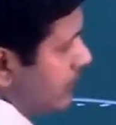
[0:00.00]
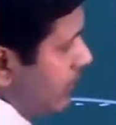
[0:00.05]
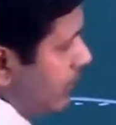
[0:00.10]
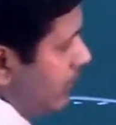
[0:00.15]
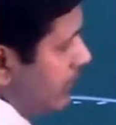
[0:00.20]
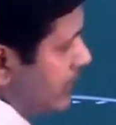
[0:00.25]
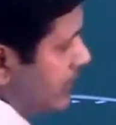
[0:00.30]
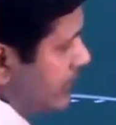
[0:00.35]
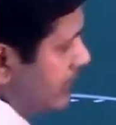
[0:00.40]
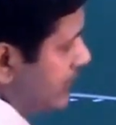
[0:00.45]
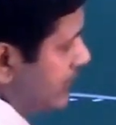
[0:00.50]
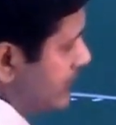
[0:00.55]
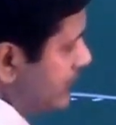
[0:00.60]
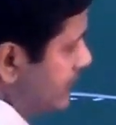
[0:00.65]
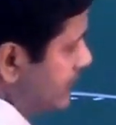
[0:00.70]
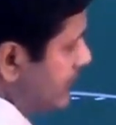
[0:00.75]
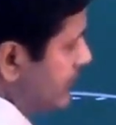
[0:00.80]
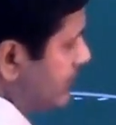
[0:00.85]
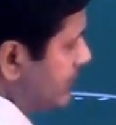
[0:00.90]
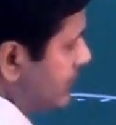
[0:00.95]
all this
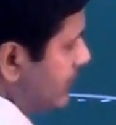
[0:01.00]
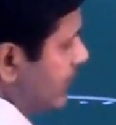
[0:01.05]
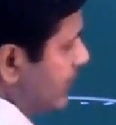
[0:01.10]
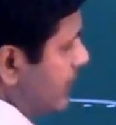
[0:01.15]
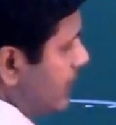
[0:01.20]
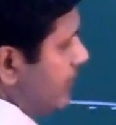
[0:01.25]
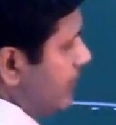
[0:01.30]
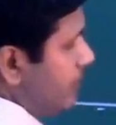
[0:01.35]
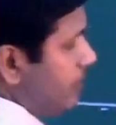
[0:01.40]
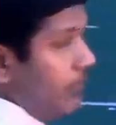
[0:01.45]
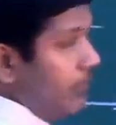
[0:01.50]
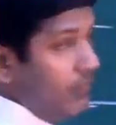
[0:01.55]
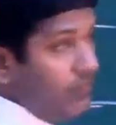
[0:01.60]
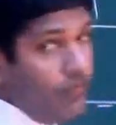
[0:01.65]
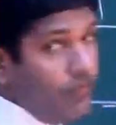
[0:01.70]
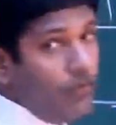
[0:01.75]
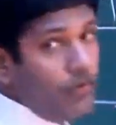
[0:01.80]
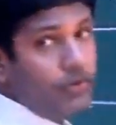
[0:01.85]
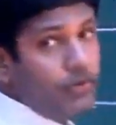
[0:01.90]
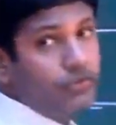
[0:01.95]
distance
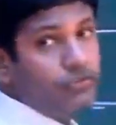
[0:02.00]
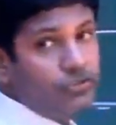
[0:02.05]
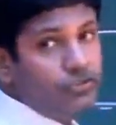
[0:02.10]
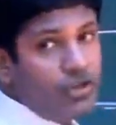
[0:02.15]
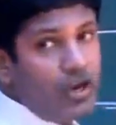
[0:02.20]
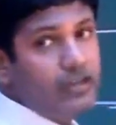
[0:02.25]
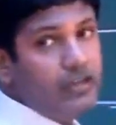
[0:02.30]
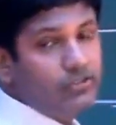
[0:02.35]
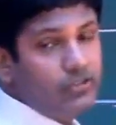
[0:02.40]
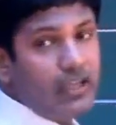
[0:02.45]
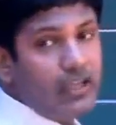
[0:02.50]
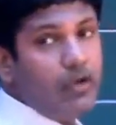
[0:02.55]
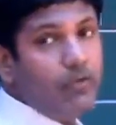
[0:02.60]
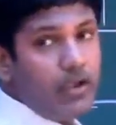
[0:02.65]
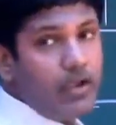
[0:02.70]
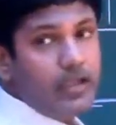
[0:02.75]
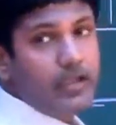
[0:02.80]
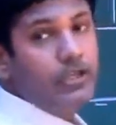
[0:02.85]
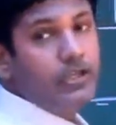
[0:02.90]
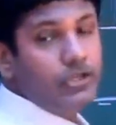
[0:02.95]
before you start, so that
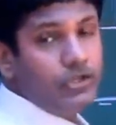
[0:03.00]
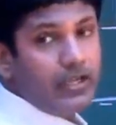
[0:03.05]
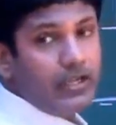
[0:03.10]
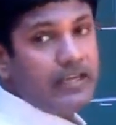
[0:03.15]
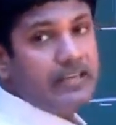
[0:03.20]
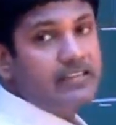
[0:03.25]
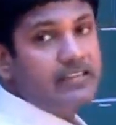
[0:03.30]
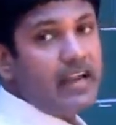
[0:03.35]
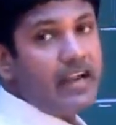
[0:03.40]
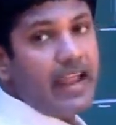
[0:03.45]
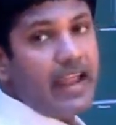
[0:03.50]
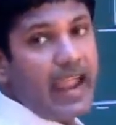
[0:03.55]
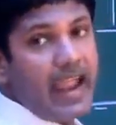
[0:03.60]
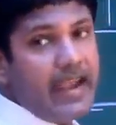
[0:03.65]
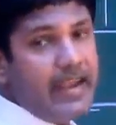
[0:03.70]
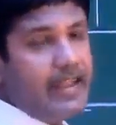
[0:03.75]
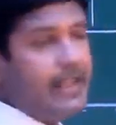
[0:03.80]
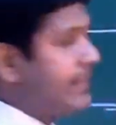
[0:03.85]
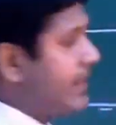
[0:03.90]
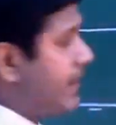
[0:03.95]
way you can start
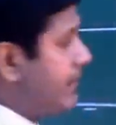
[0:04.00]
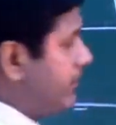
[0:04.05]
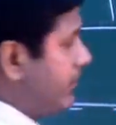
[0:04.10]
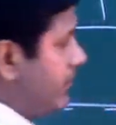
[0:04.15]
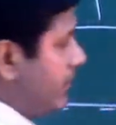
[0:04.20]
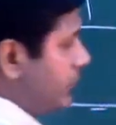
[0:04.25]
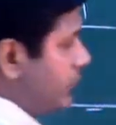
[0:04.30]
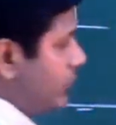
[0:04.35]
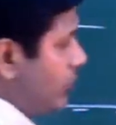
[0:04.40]
adding them.